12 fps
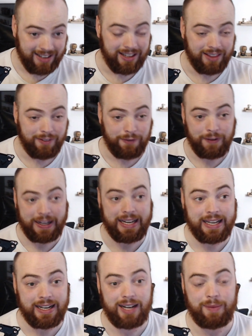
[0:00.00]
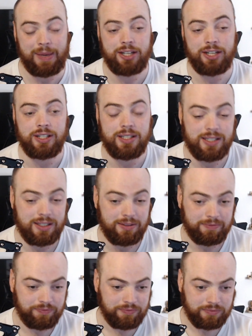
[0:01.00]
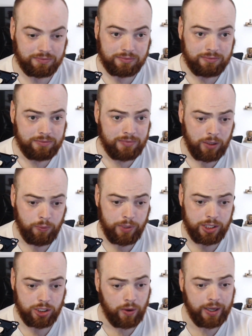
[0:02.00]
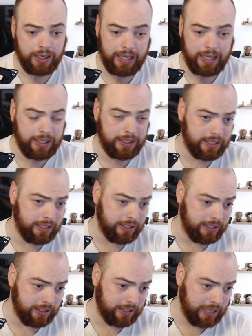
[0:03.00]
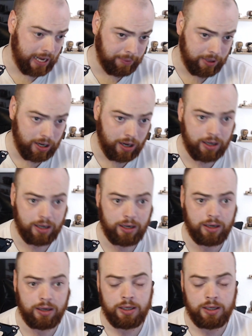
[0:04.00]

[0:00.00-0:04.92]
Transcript: the fighting animations, we saw it in Cap Carter.